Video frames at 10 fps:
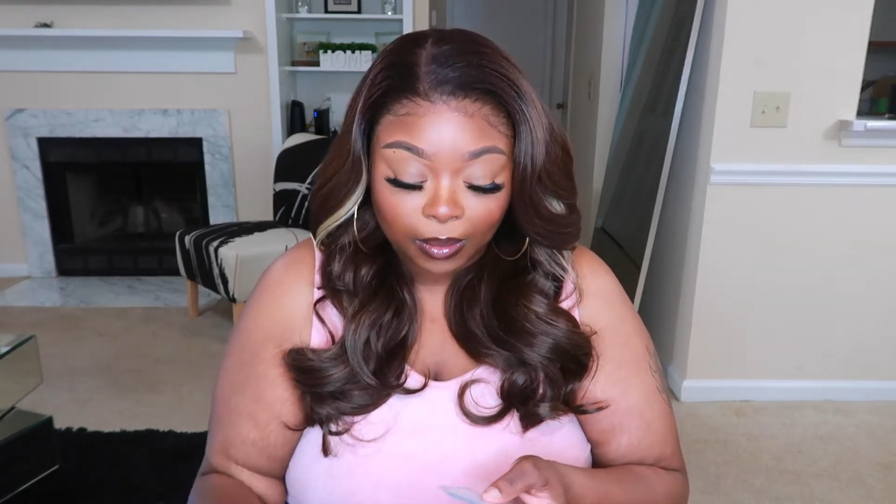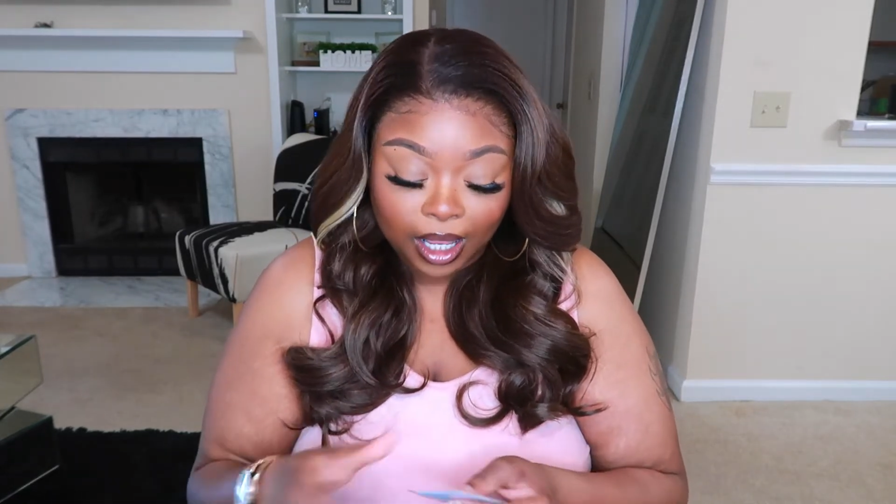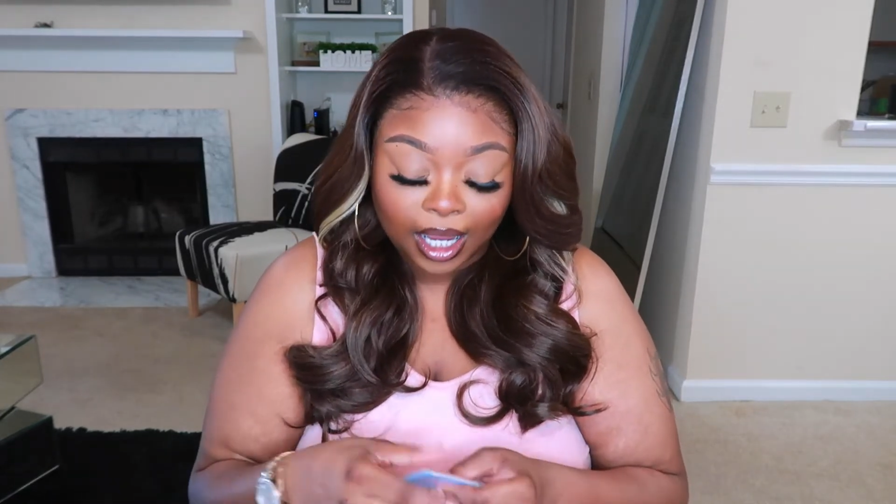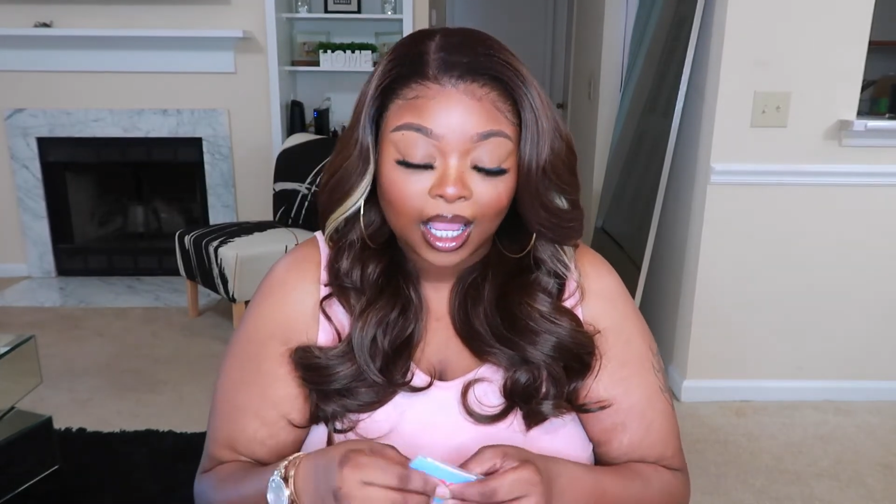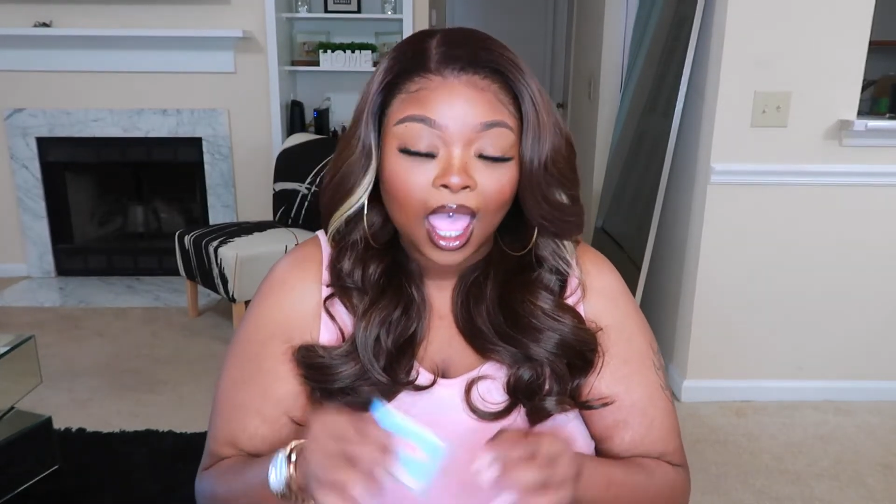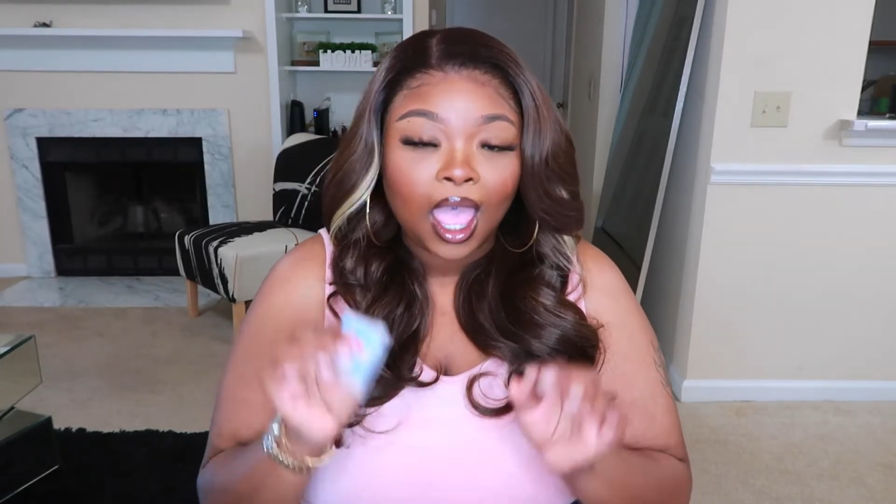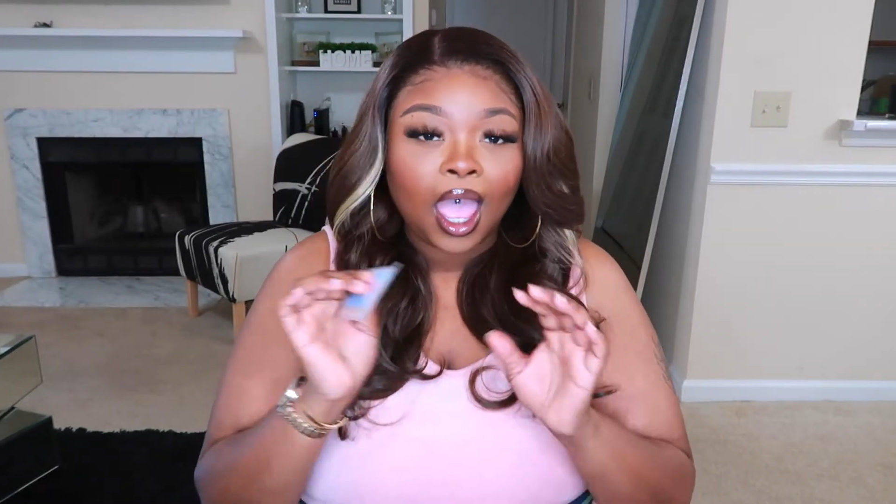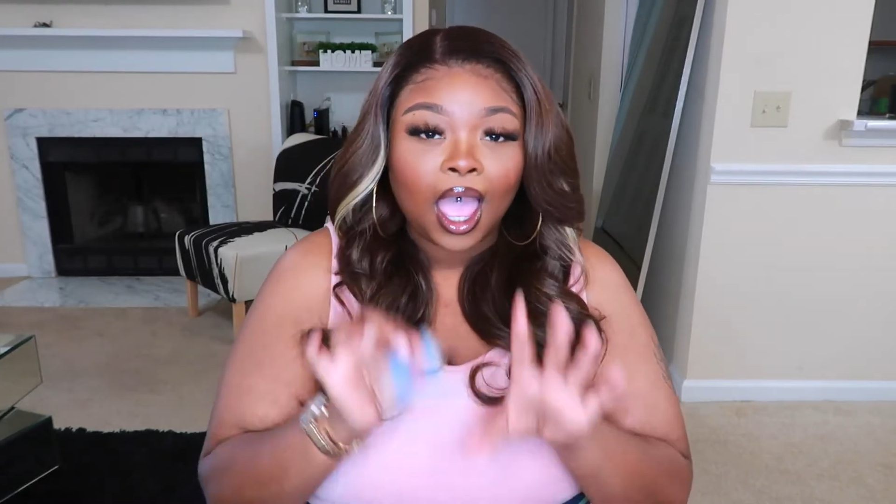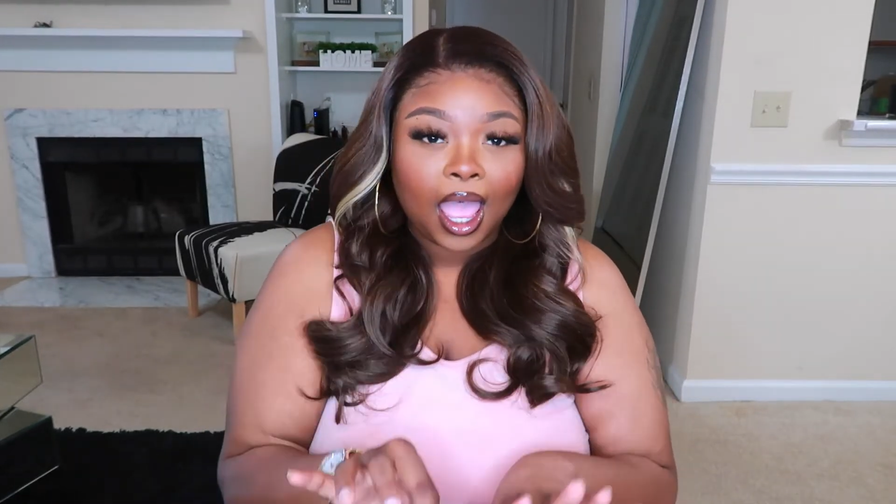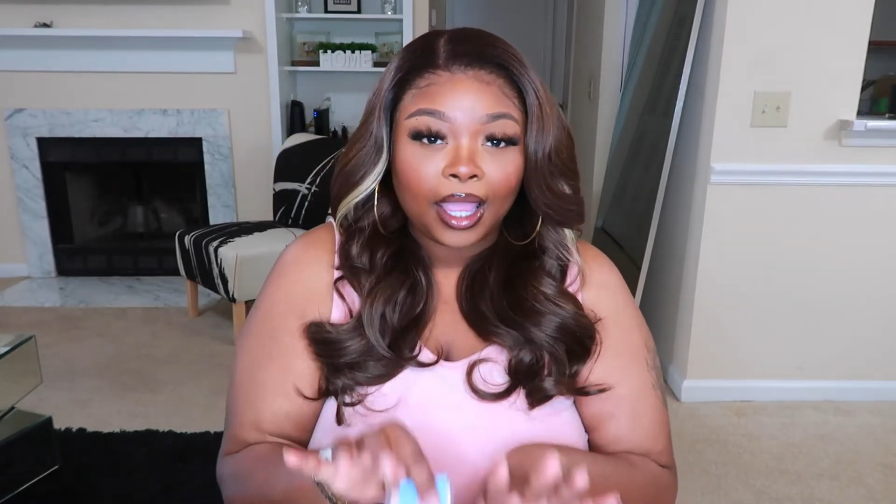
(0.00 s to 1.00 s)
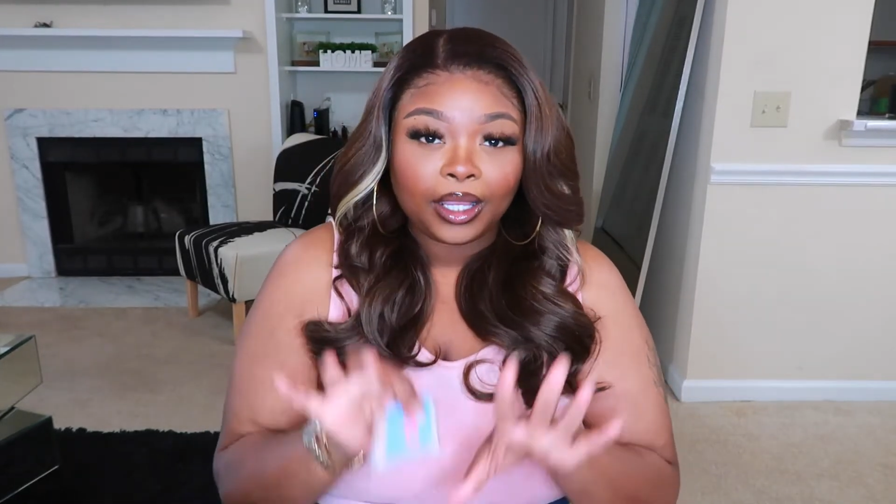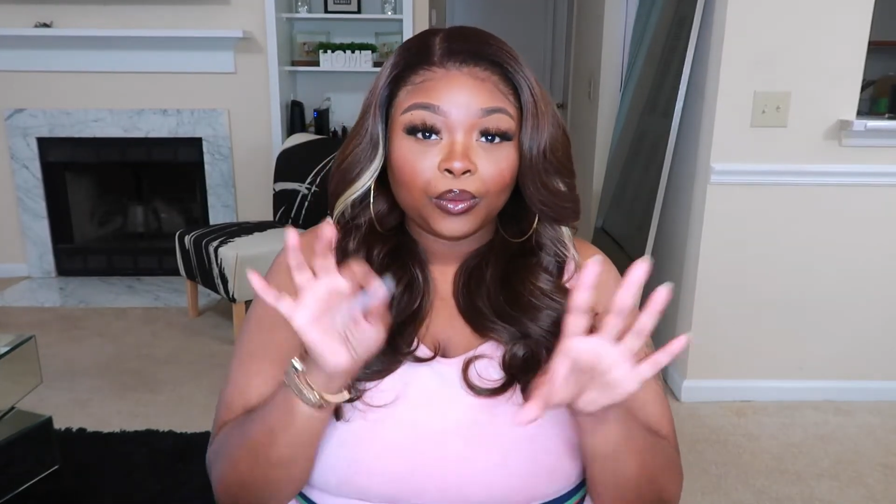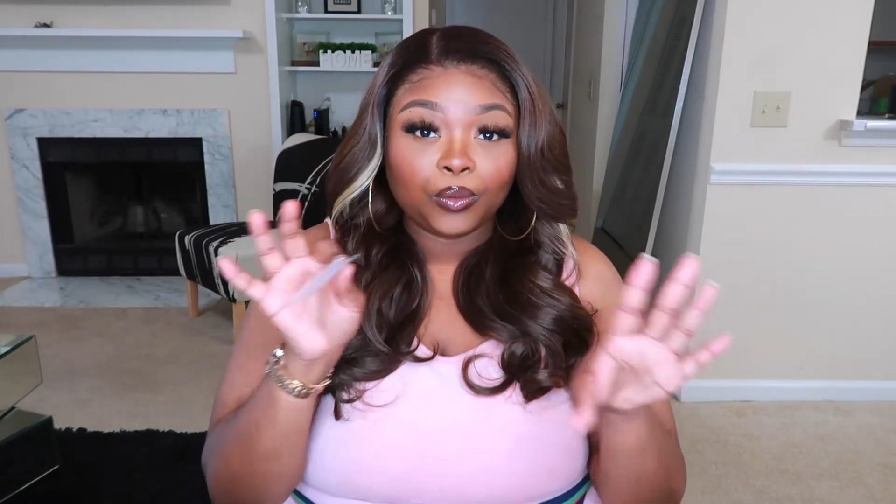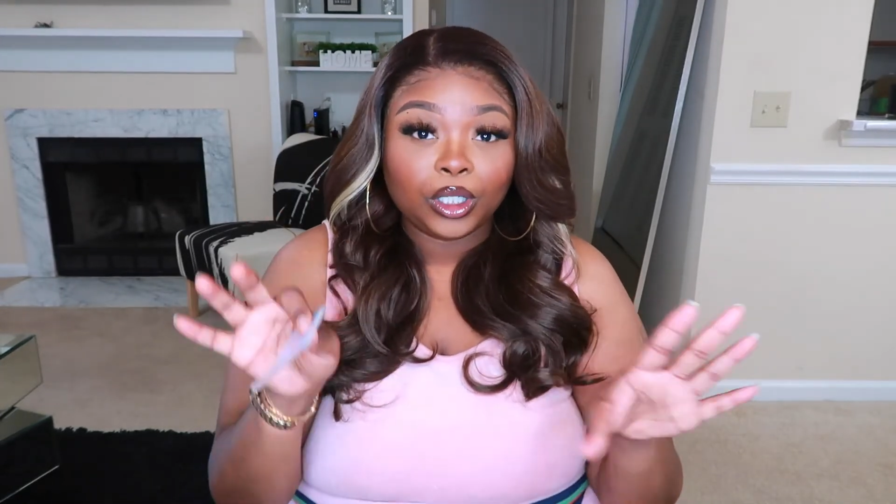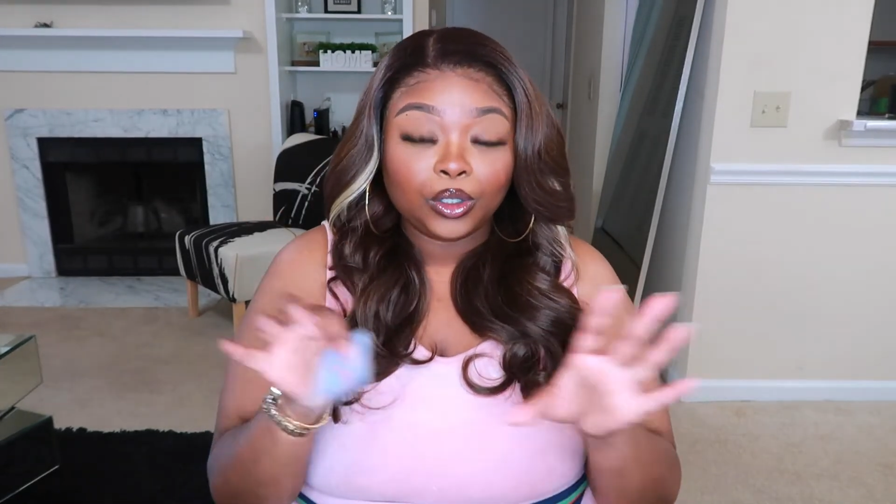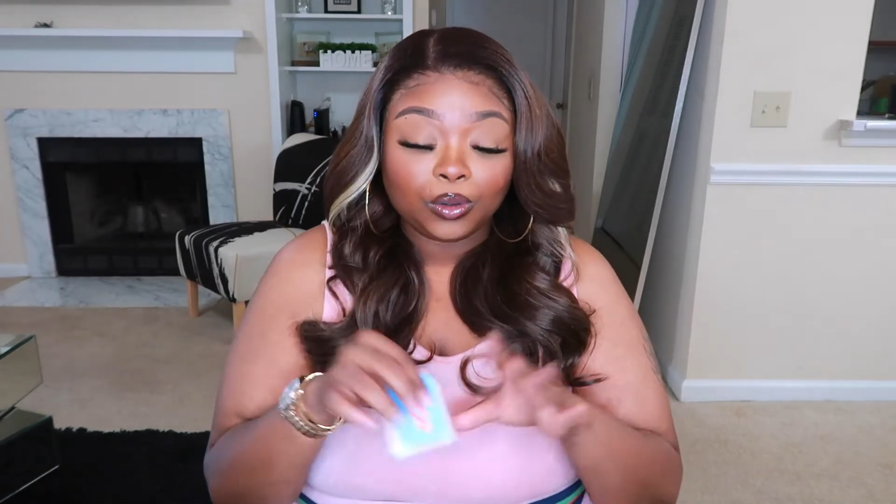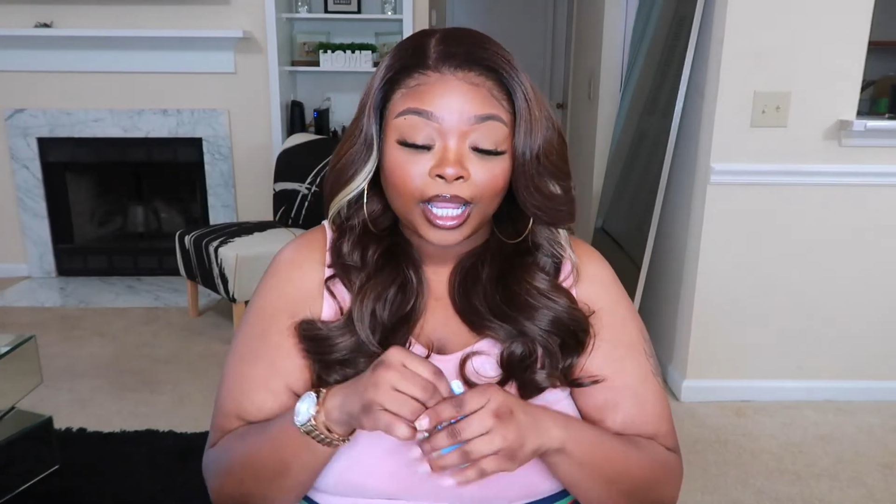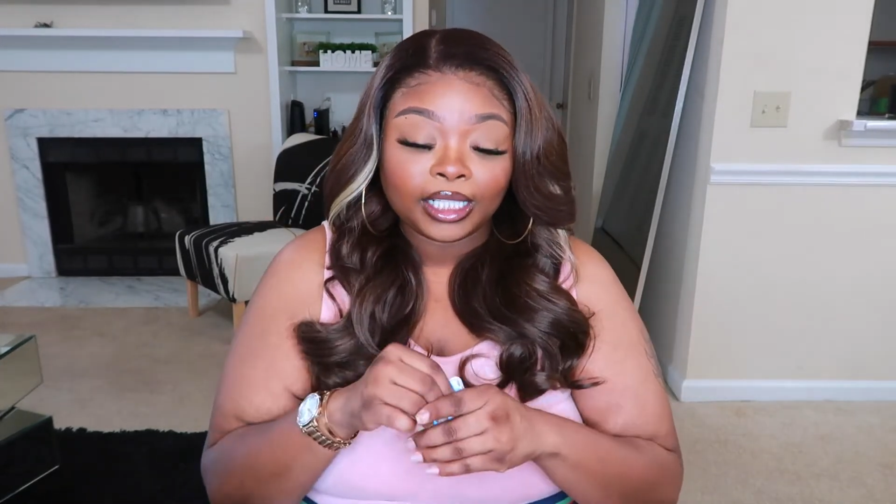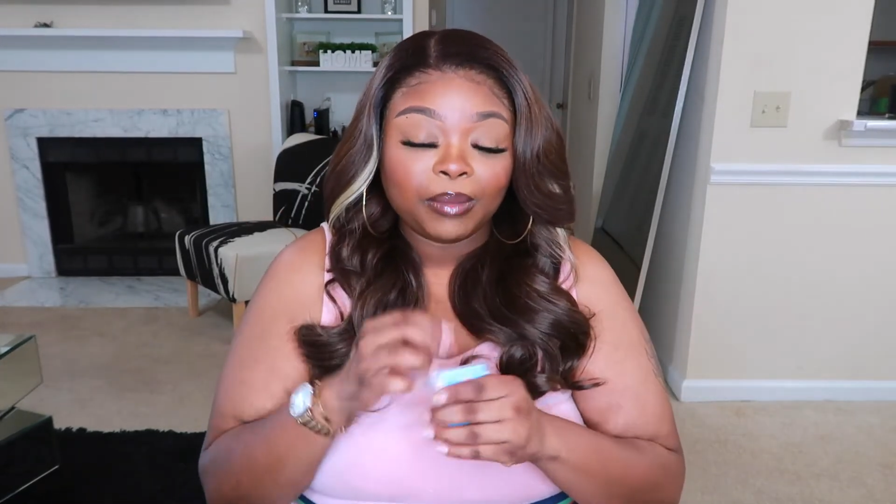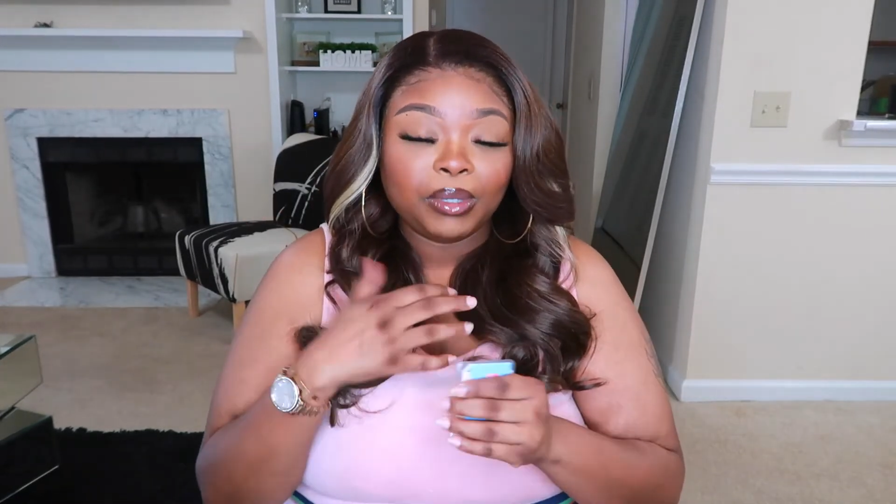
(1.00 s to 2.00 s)
Like I really do
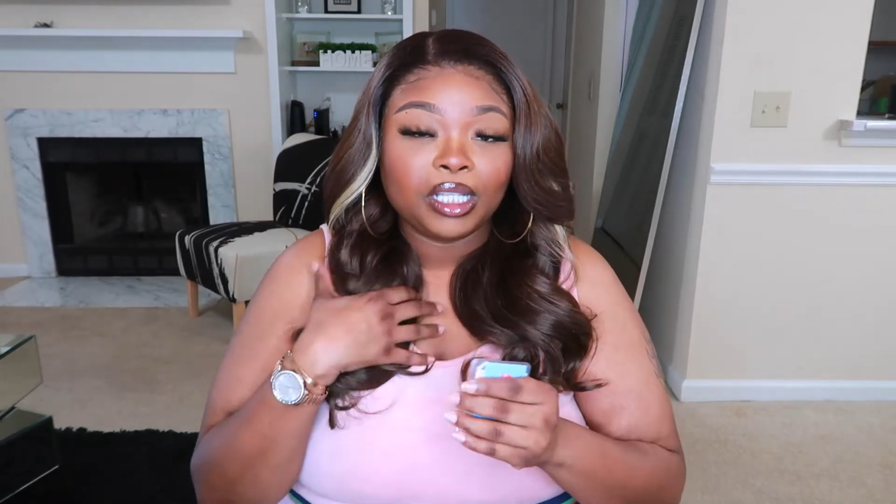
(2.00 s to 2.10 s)
like that,